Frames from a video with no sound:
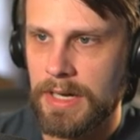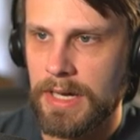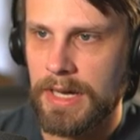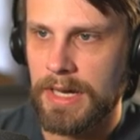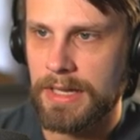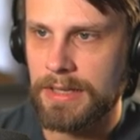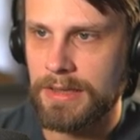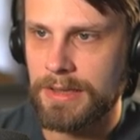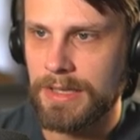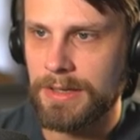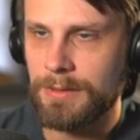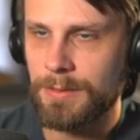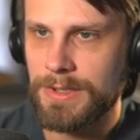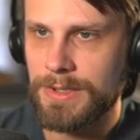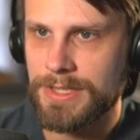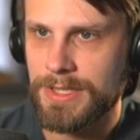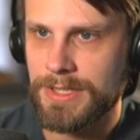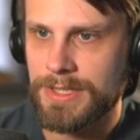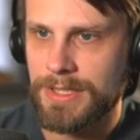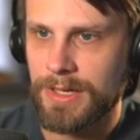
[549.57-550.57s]
I think we
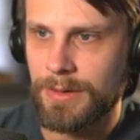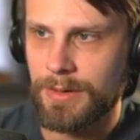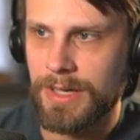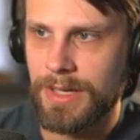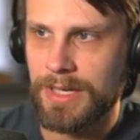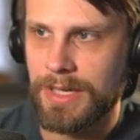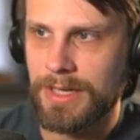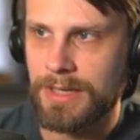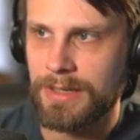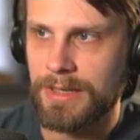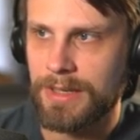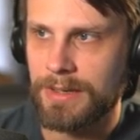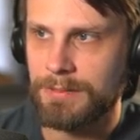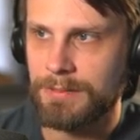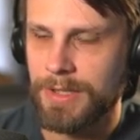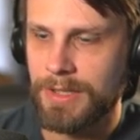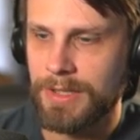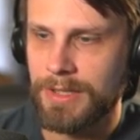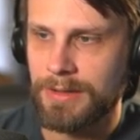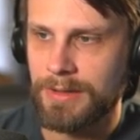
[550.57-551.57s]
just go ahead and play the